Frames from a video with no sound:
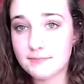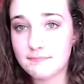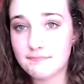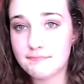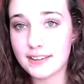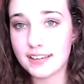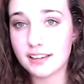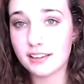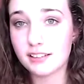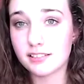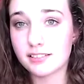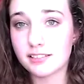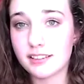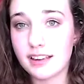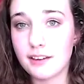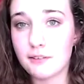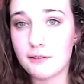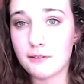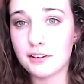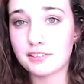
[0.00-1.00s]
because
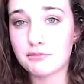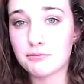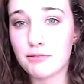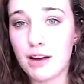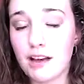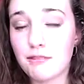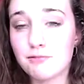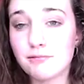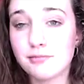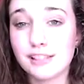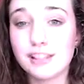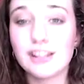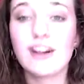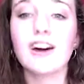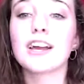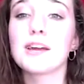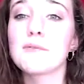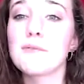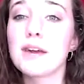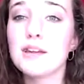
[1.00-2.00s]
it was probably
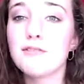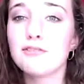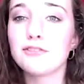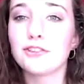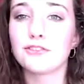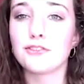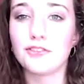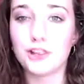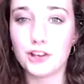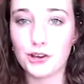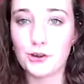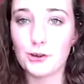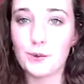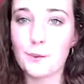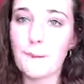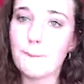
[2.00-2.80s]
long and painful for you,